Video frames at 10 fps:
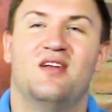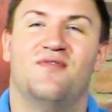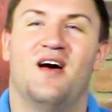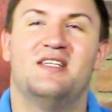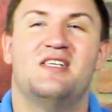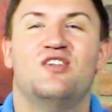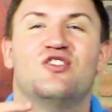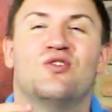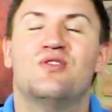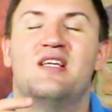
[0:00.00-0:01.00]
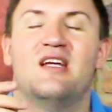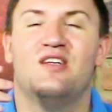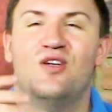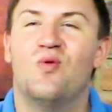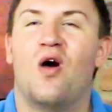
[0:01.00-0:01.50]
the device ensures that
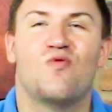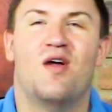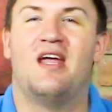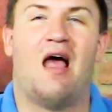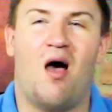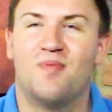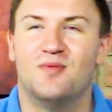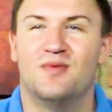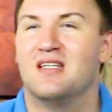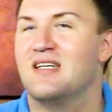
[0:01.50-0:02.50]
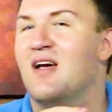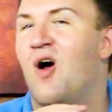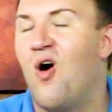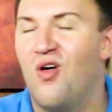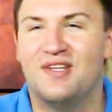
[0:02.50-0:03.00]
you are running
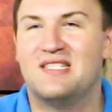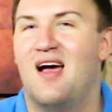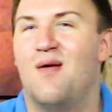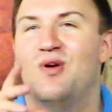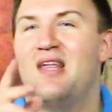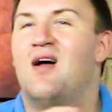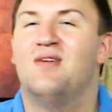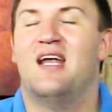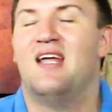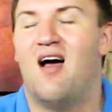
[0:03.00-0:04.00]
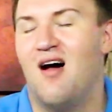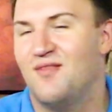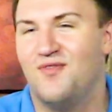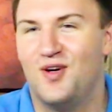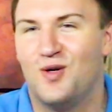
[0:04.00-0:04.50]
optimally all the time without getting
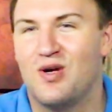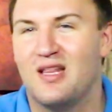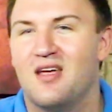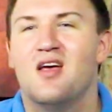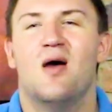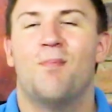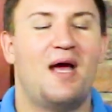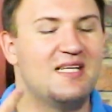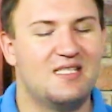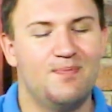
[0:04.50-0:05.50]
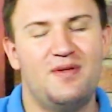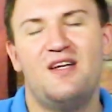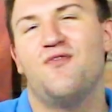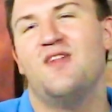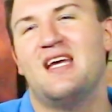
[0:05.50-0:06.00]
hot very quickly. By
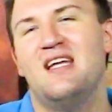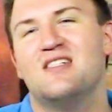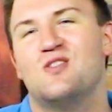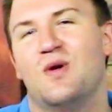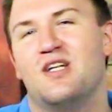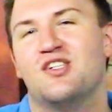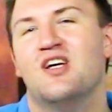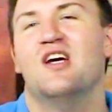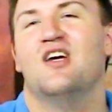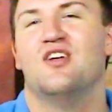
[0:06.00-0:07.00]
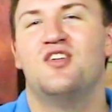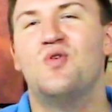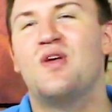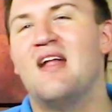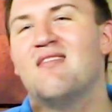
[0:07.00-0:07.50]
simply flicking the switch,
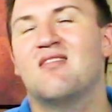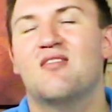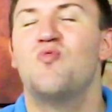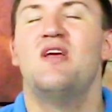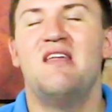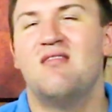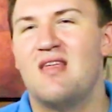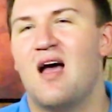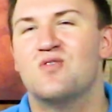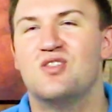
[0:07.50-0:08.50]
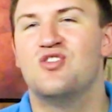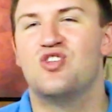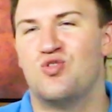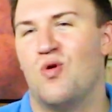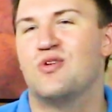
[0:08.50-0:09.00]
you get 3,000
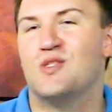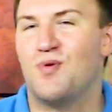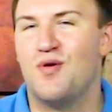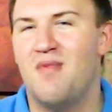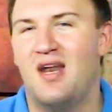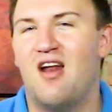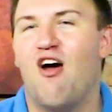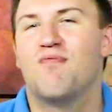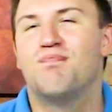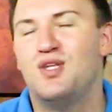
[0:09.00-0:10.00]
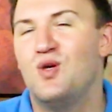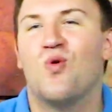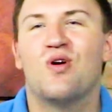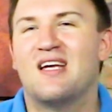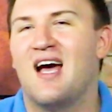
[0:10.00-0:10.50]
strokes per minute of
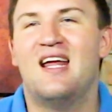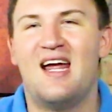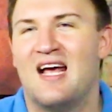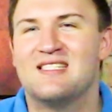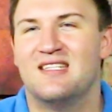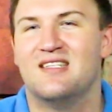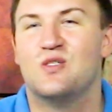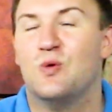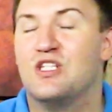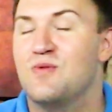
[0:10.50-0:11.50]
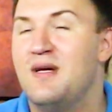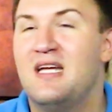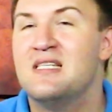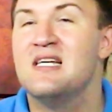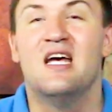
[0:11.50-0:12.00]
pure cutting excellence, which
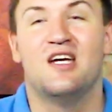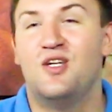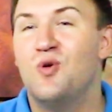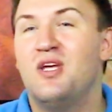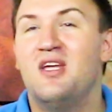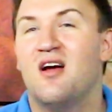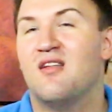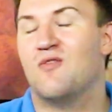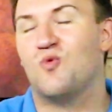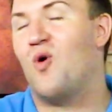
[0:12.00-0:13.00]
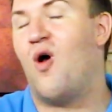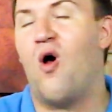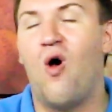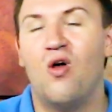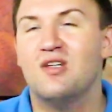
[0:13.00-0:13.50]
means you can cut through
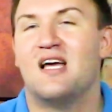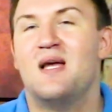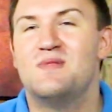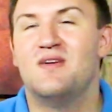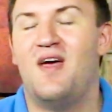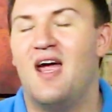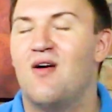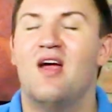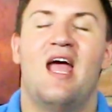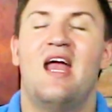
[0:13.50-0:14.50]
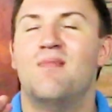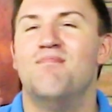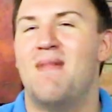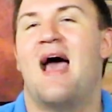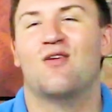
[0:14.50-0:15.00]
all types of hair in a
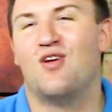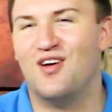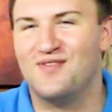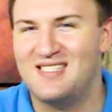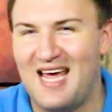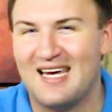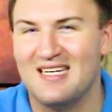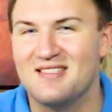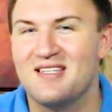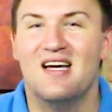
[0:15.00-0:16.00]
matter of seconds.